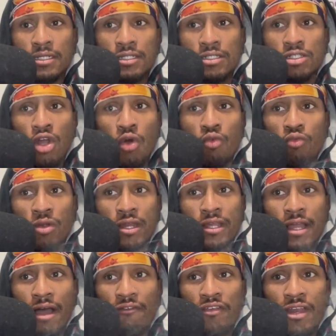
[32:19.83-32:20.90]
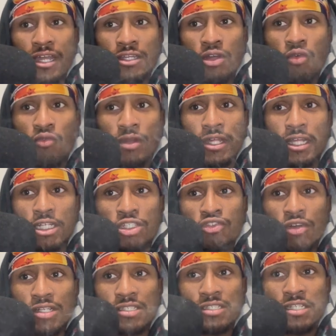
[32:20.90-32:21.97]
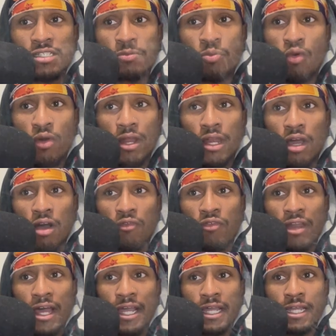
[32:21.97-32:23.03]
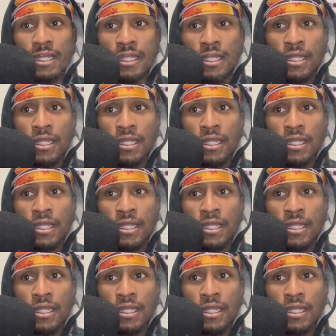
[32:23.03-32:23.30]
don't really, I feel like, don't really address this point of, like,